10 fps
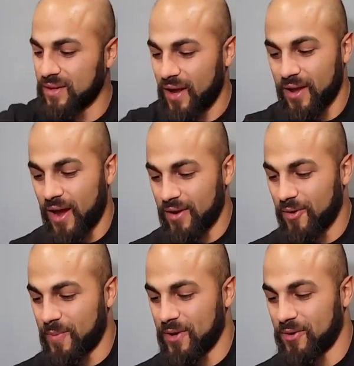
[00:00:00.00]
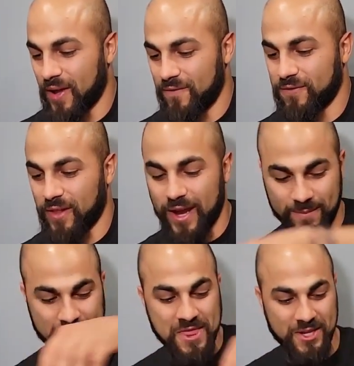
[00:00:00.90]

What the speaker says: I hope I don't get flamed in the